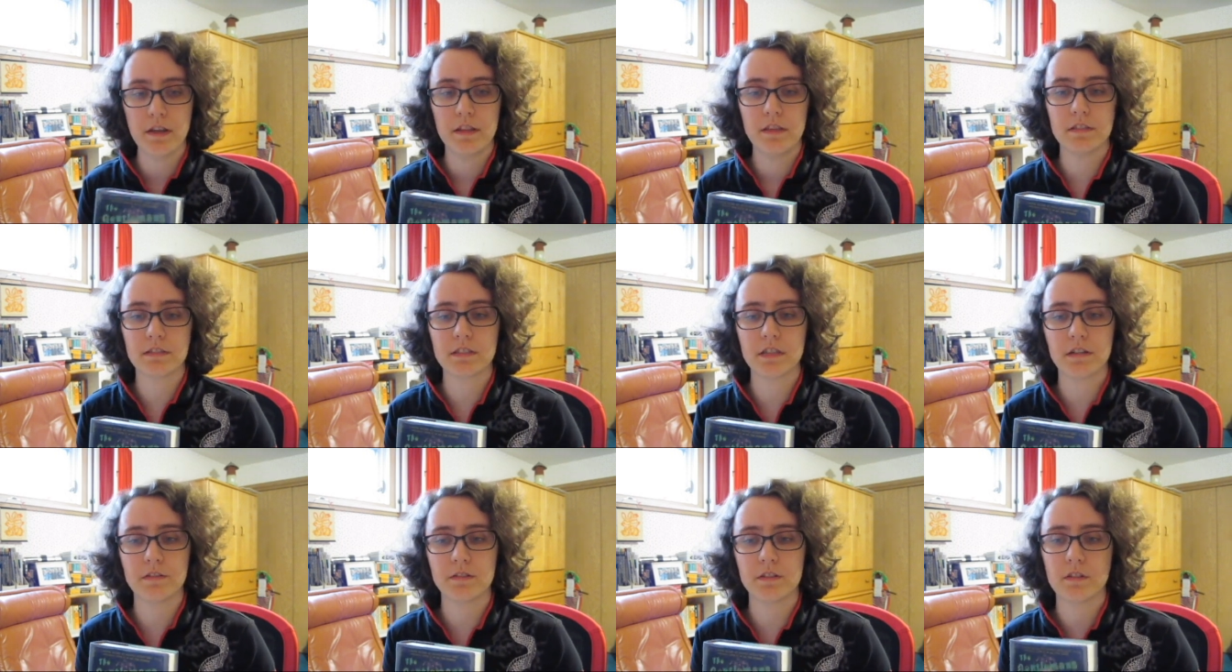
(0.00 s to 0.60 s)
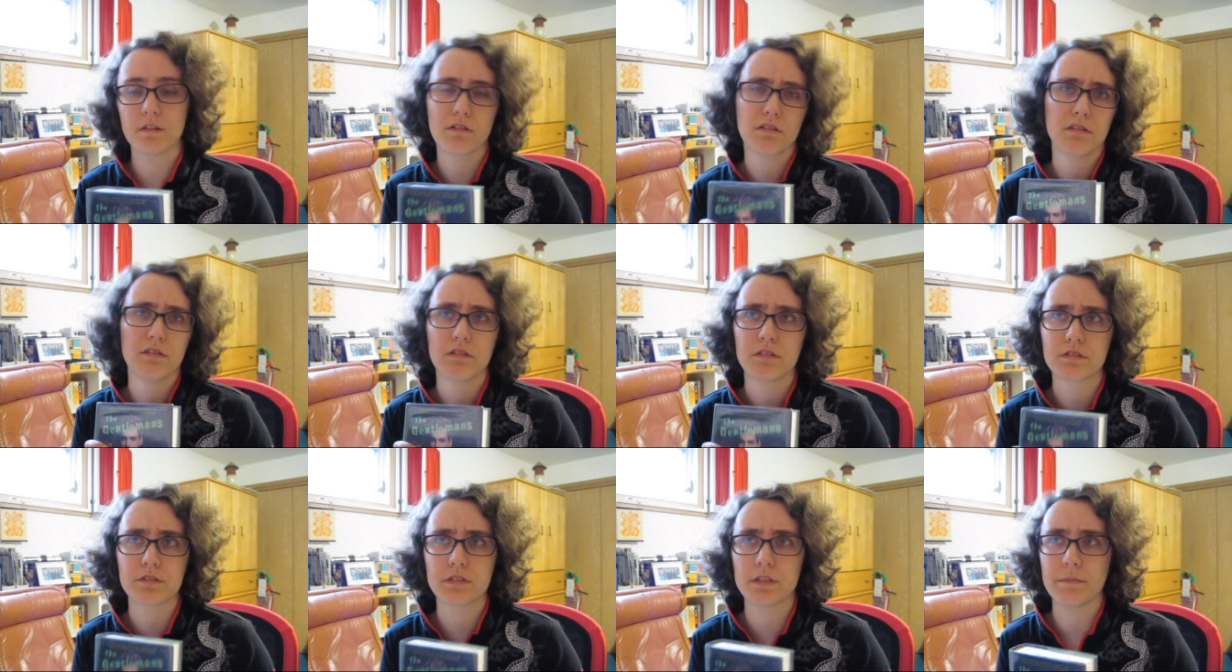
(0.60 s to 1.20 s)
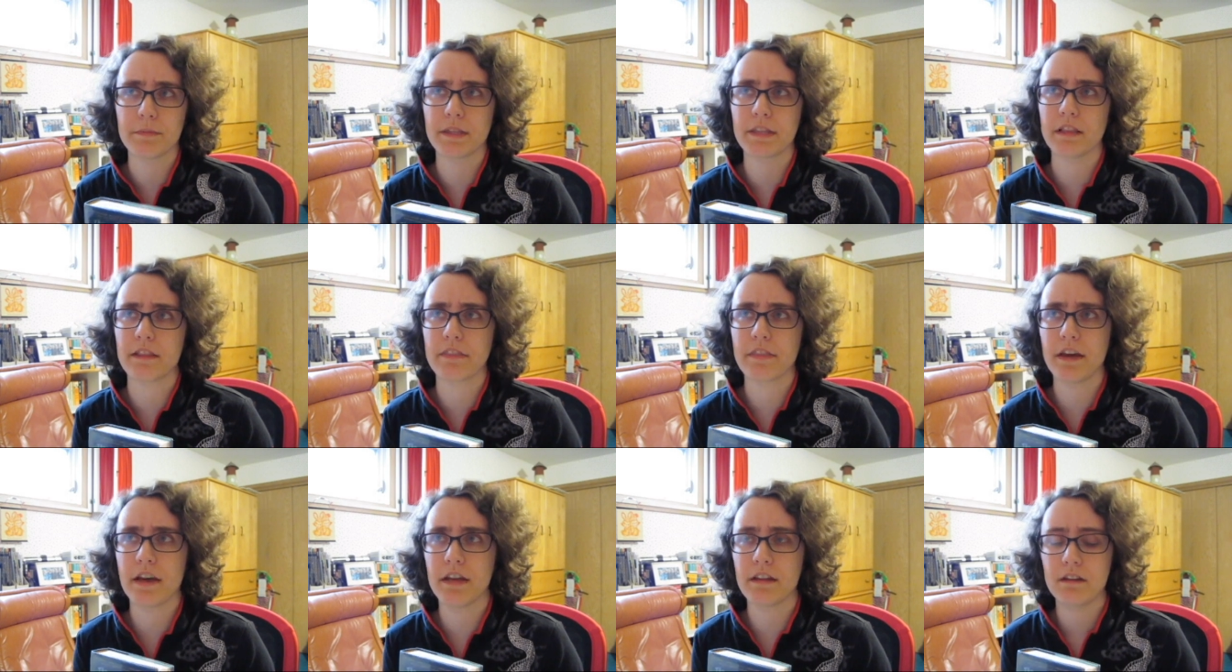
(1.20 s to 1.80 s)
the son of an earl or something like
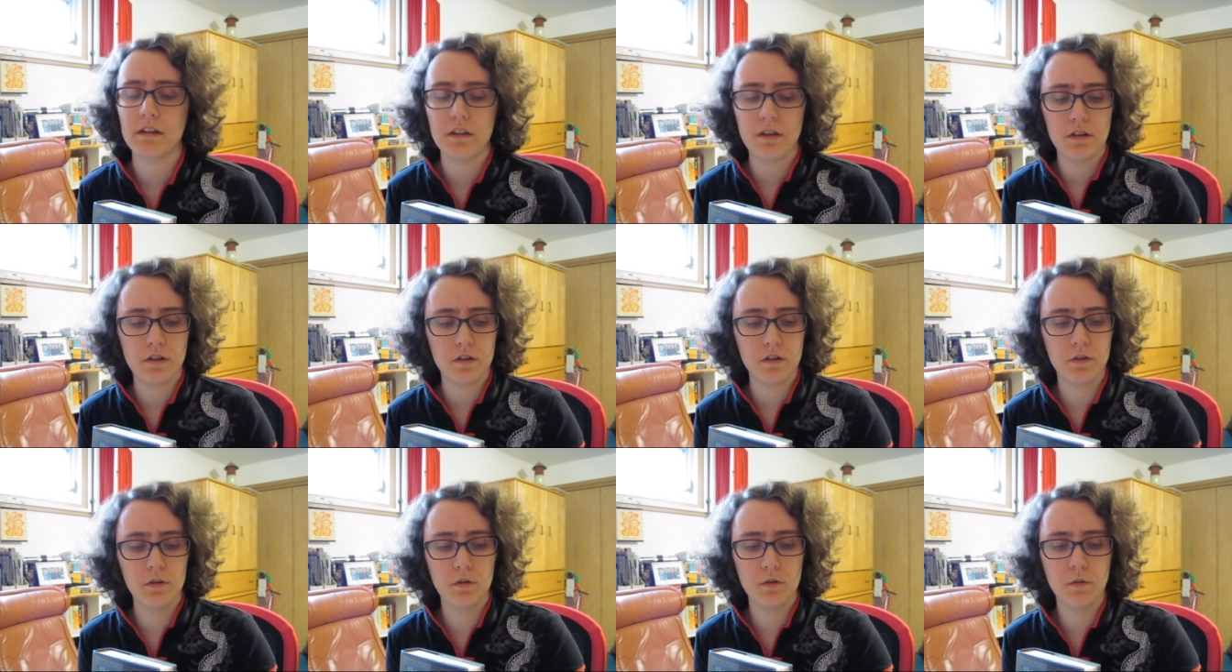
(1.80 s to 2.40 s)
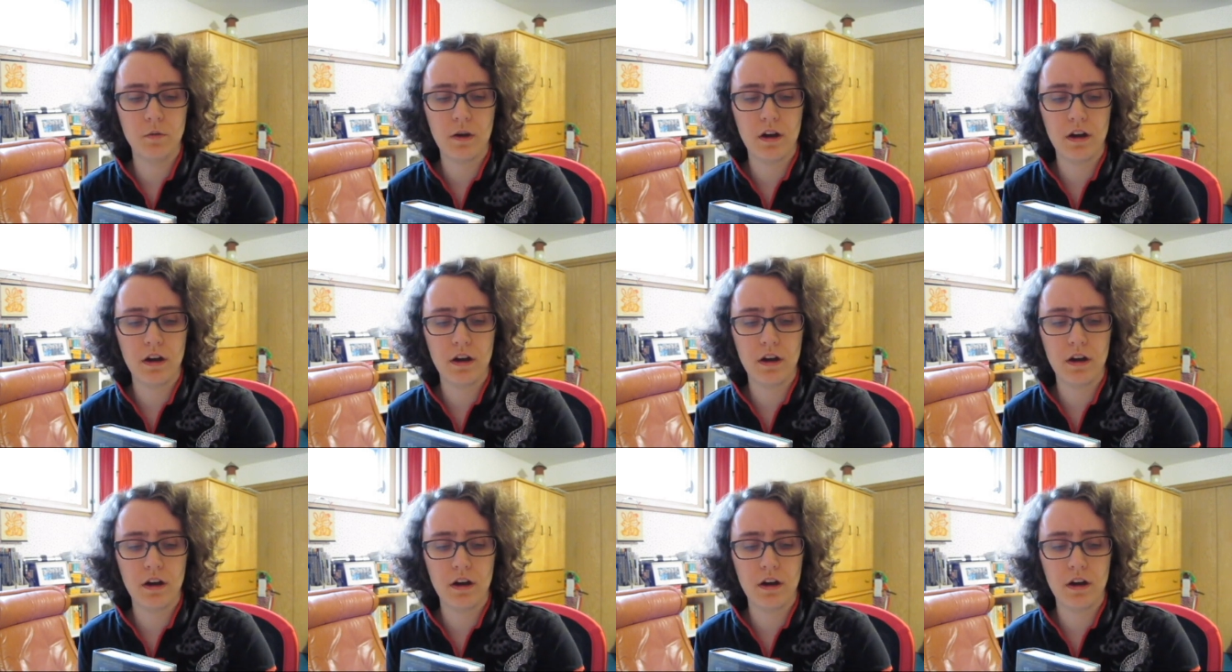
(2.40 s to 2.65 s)
that, who